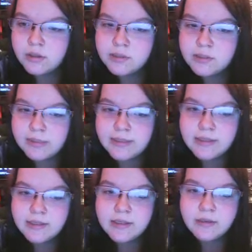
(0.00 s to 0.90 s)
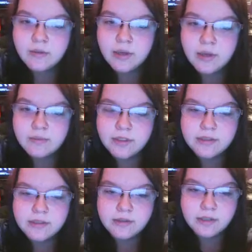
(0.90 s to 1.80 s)
expanded in the
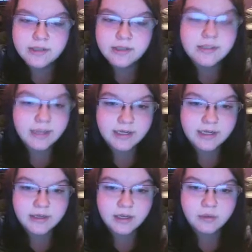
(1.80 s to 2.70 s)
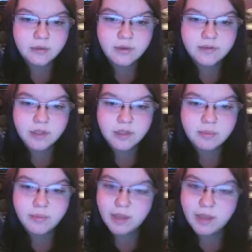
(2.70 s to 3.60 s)
1989 graphic
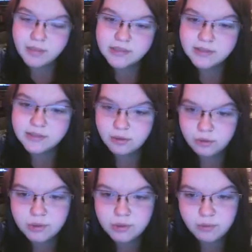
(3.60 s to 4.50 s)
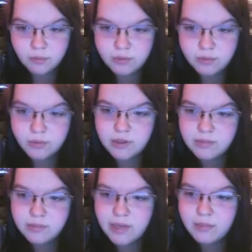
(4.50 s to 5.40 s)
novel Batman Scarecrow Number 1, part of
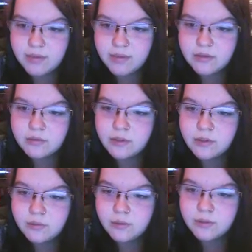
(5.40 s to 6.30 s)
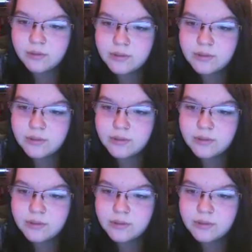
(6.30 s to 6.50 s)
the Batman Year 1